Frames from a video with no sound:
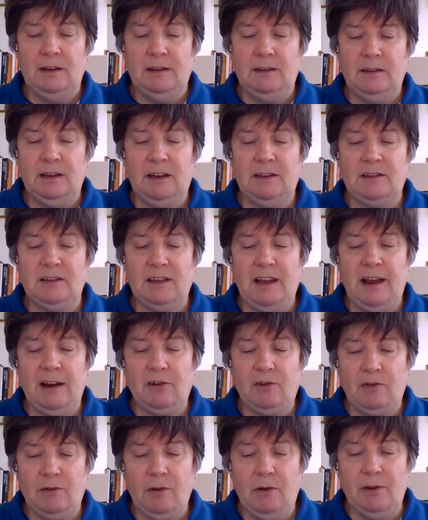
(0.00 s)
than to
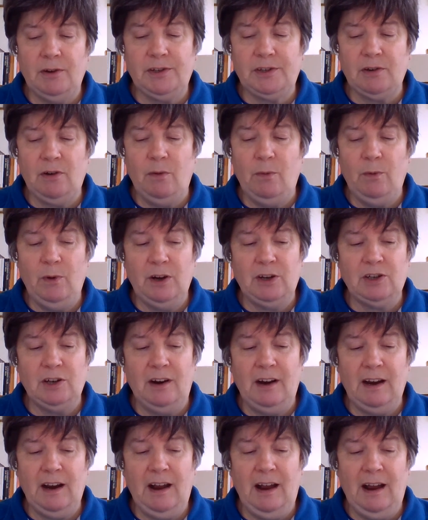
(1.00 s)
that cross on which
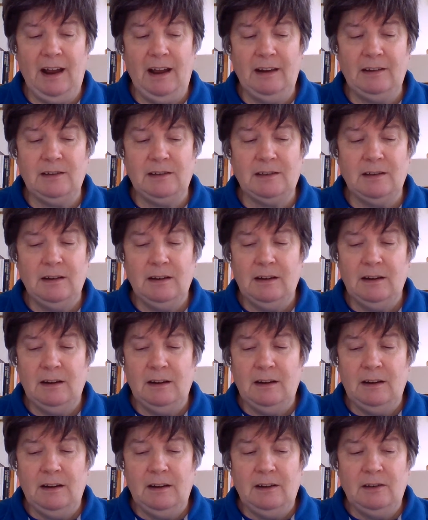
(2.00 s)
I had
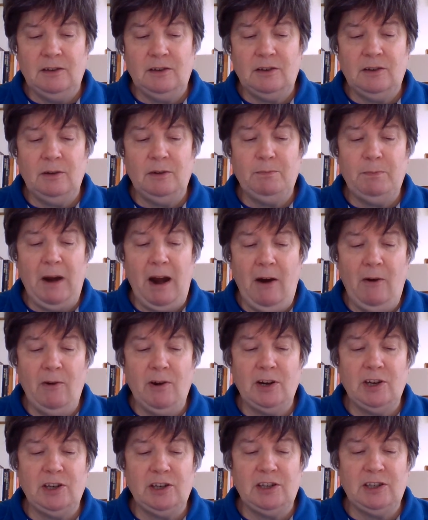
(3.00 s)
to
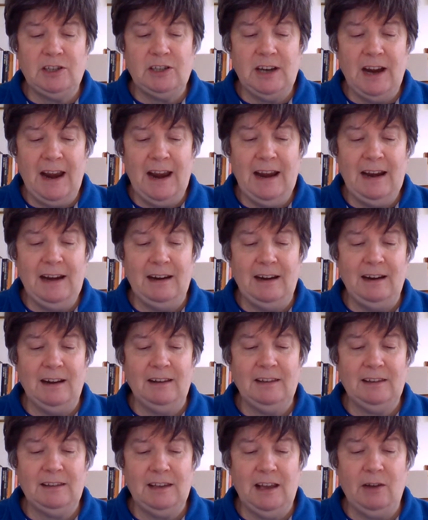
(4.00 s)
perish daily
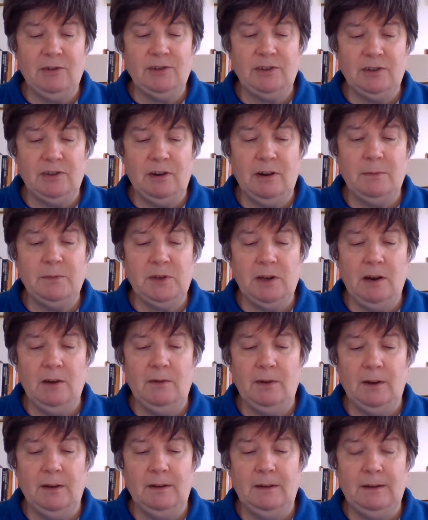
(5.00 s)
1,000 times
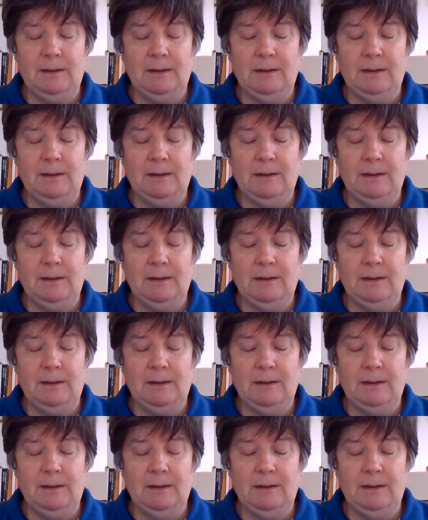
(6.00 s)
over."